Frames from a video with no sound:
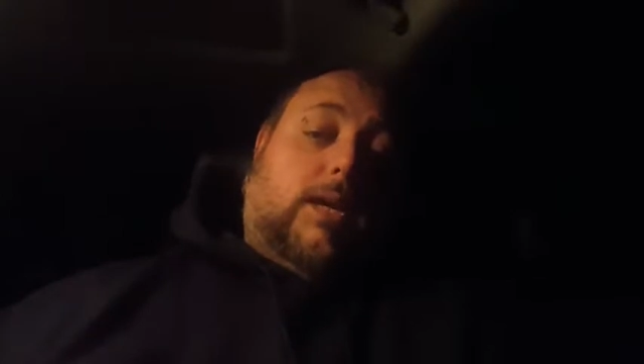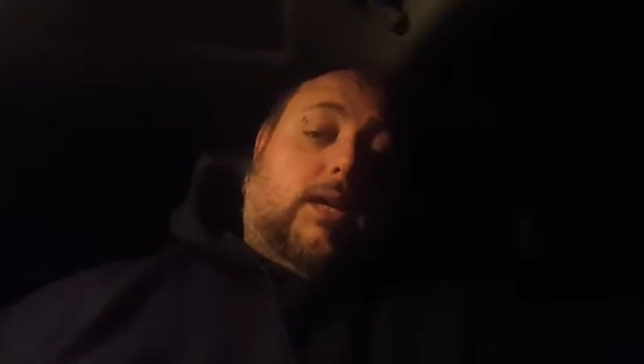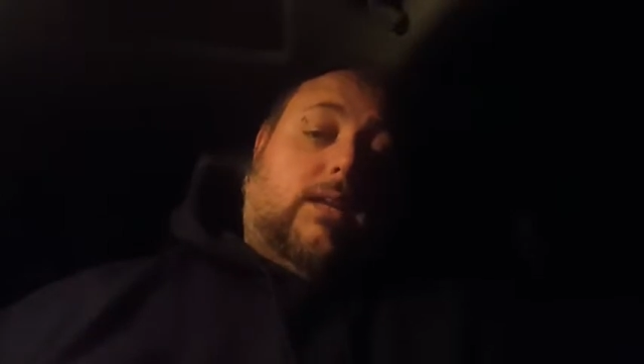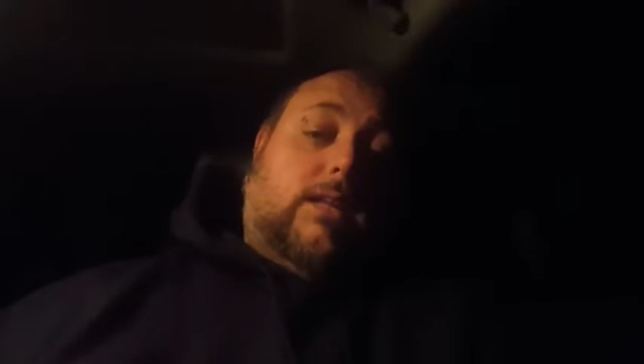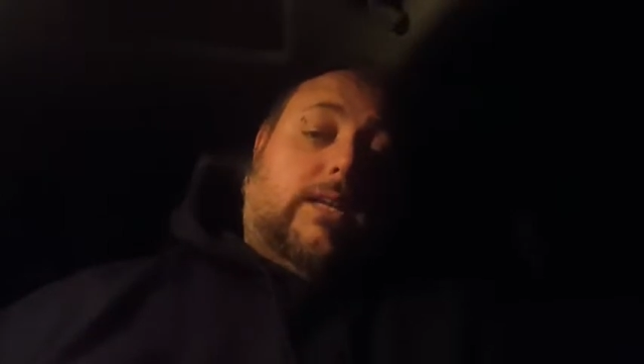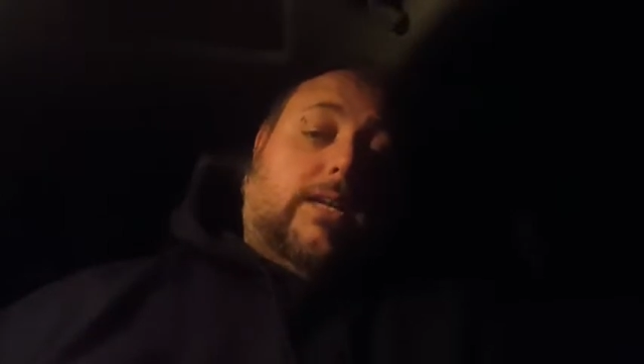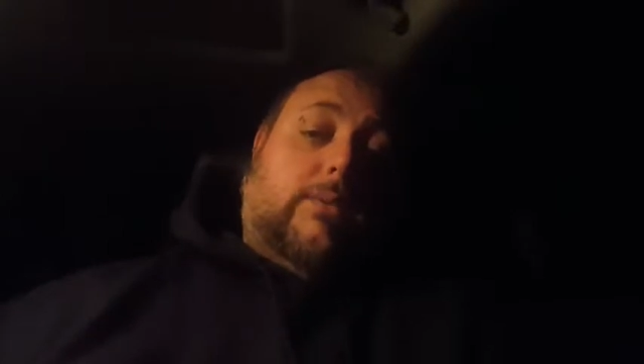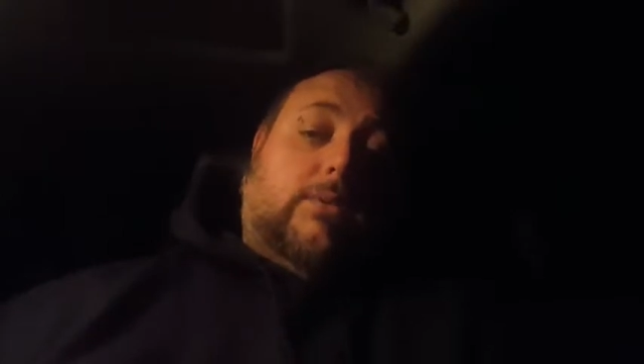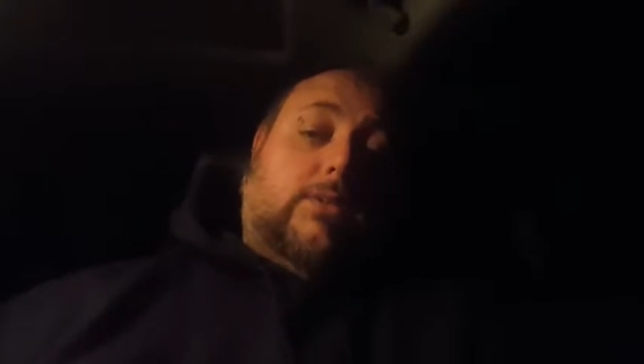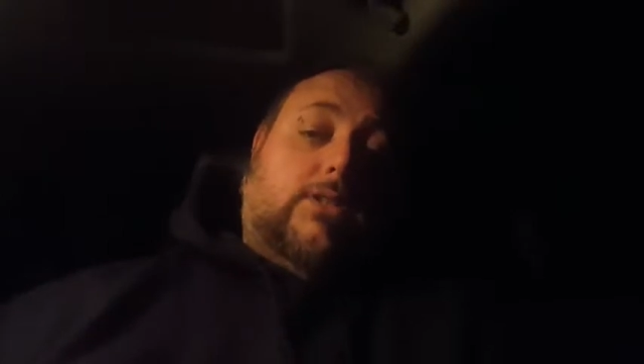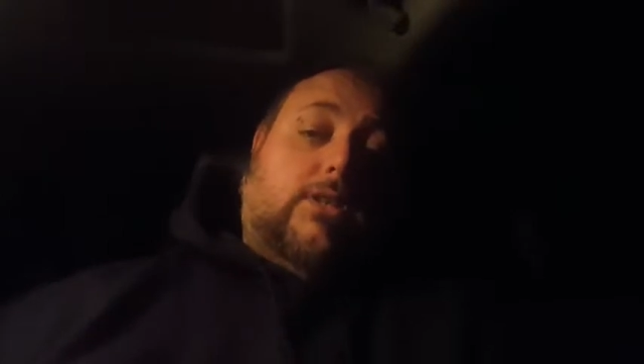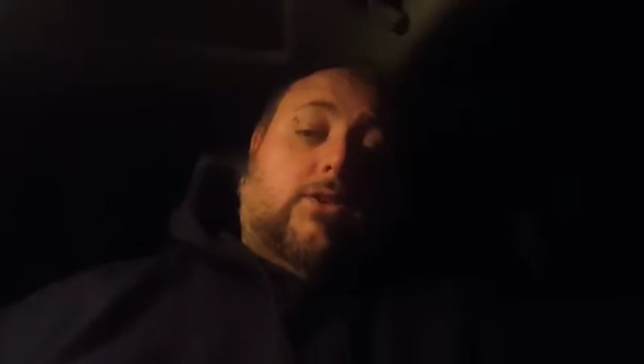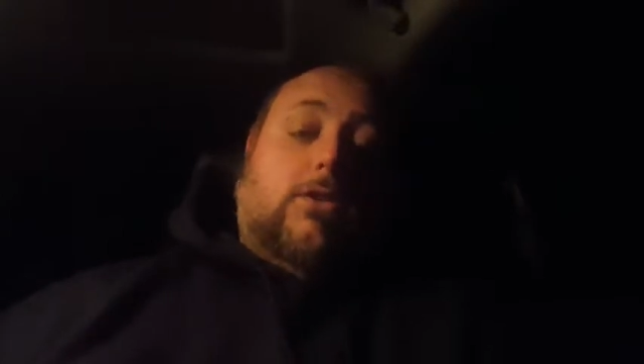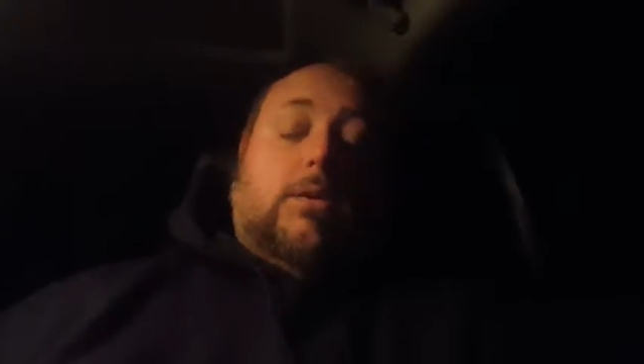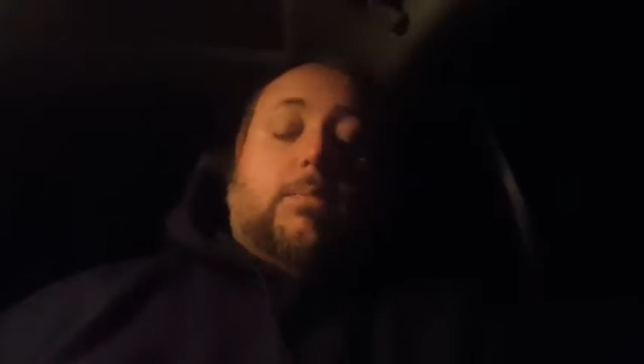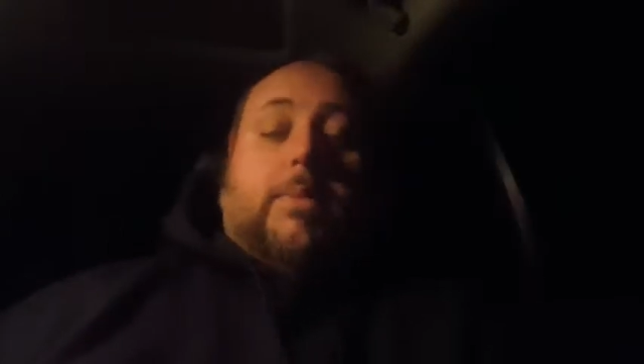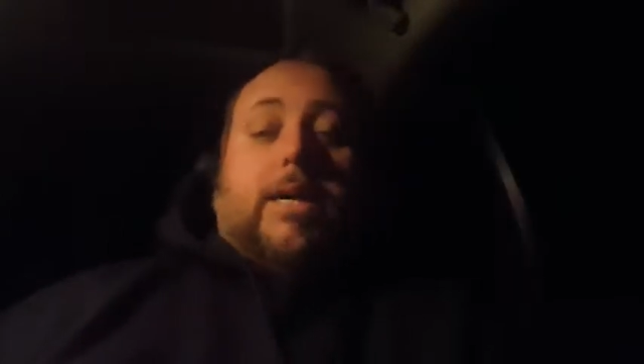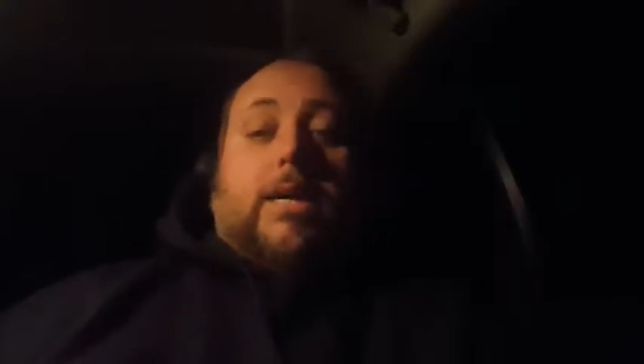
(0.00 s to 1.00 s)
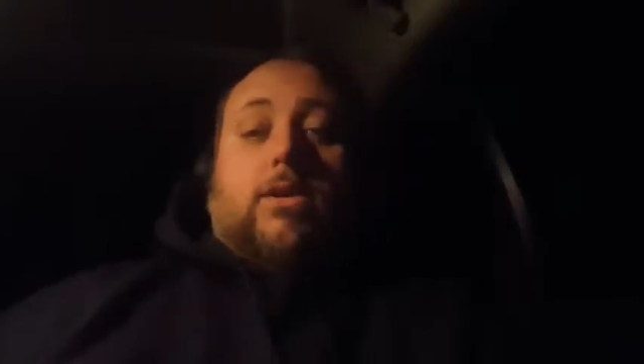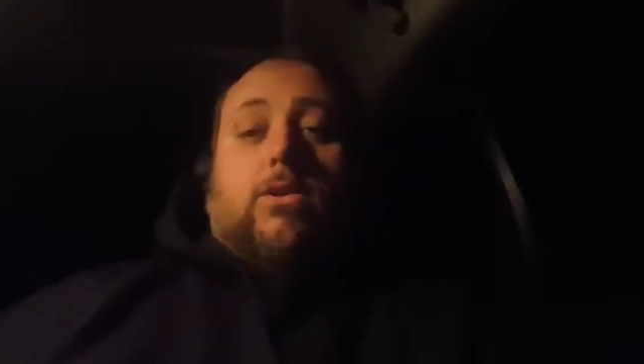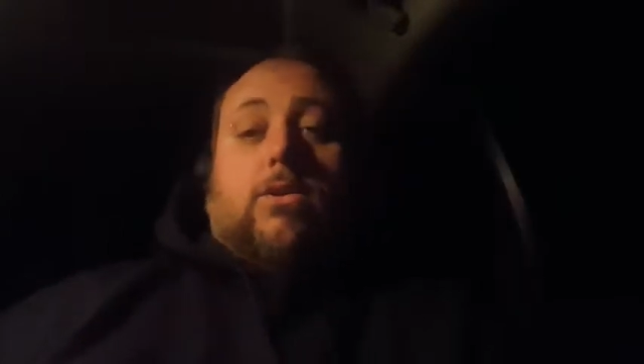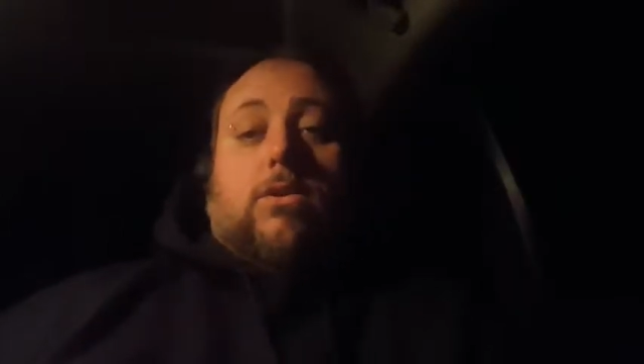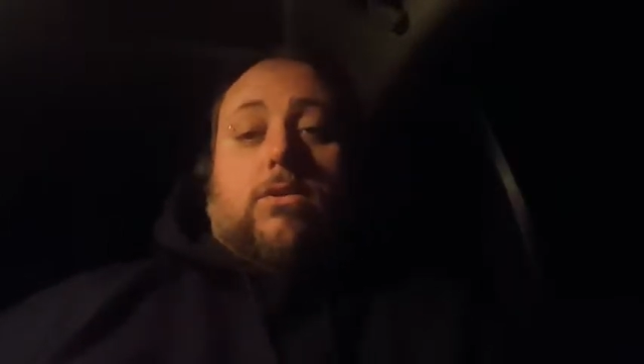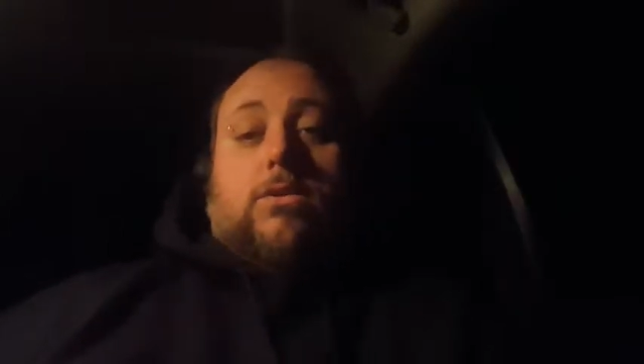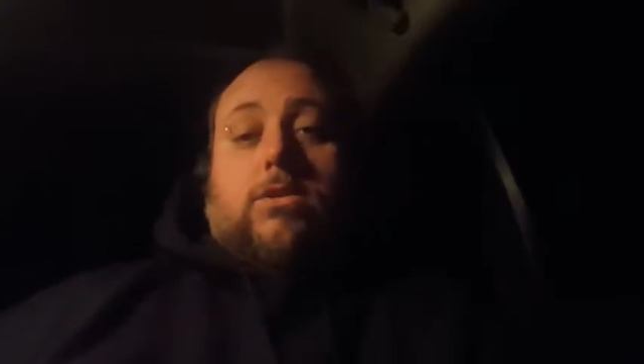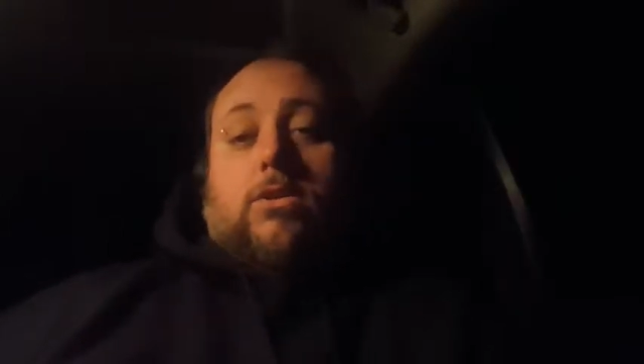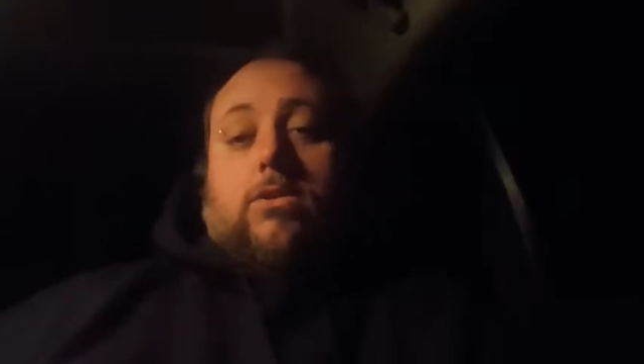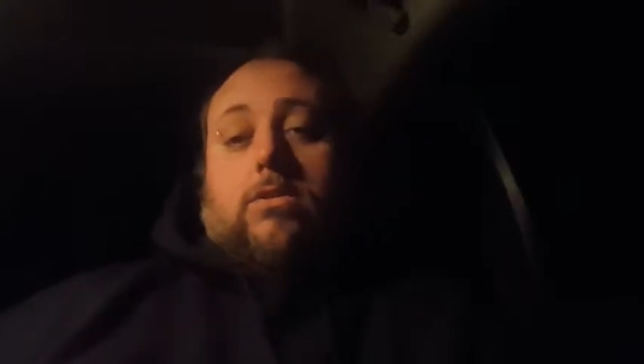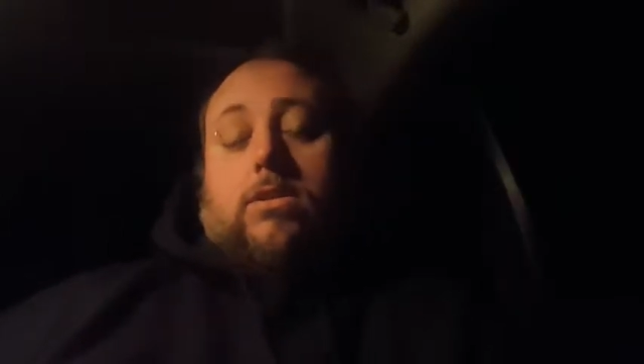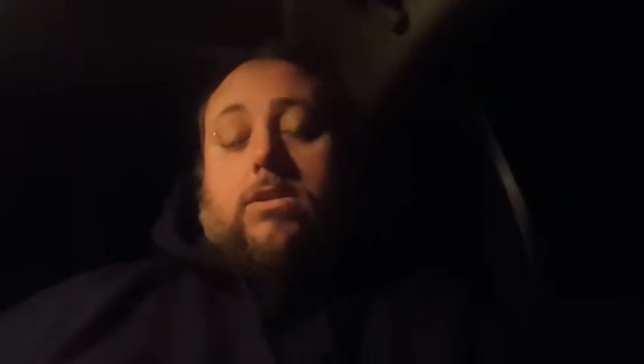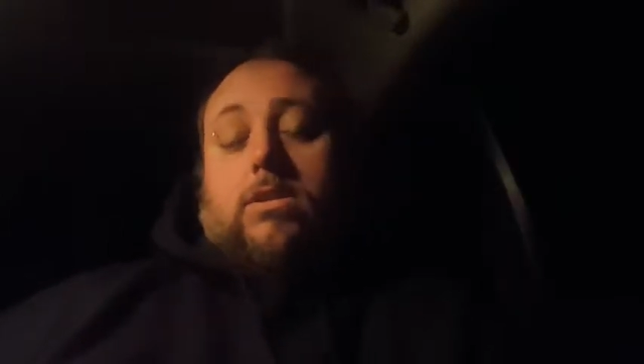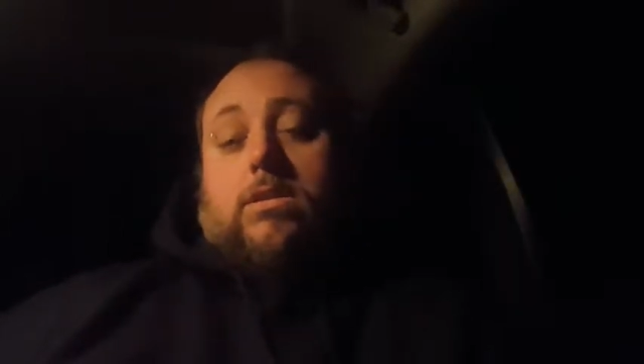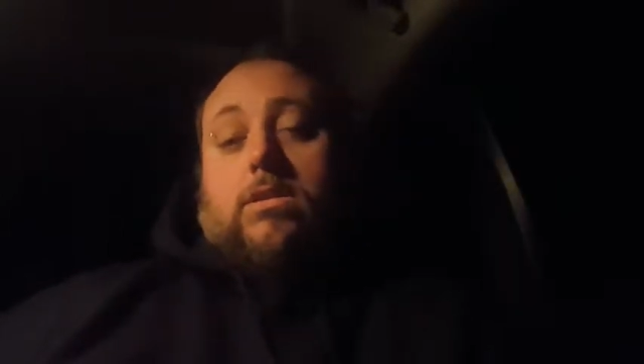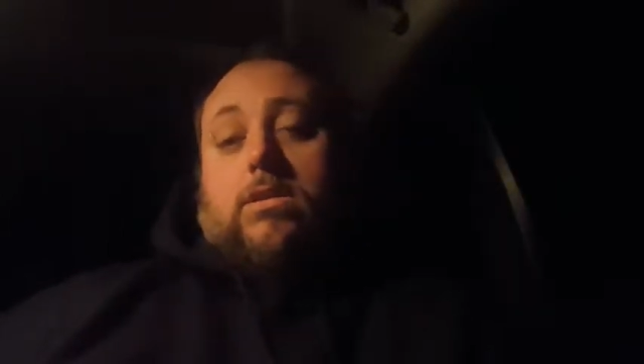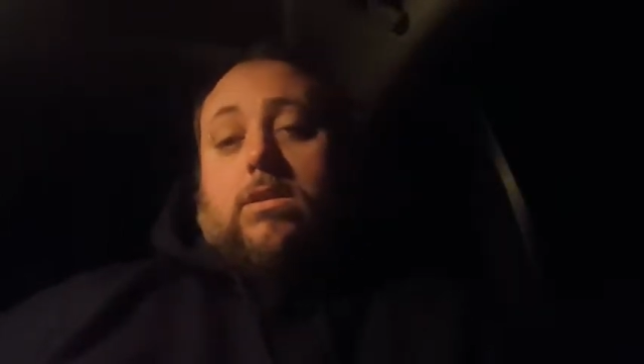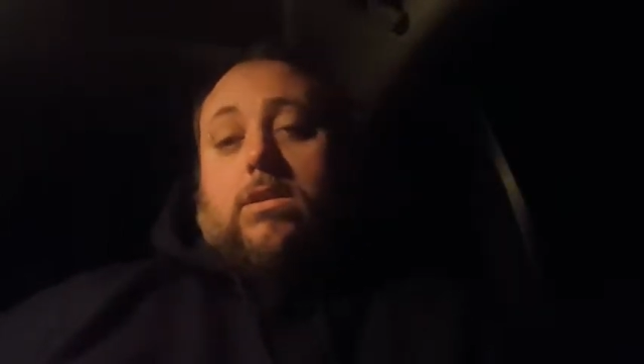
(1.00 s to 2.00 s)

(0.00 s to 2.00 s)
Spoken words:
and then I would turn it back on, turn the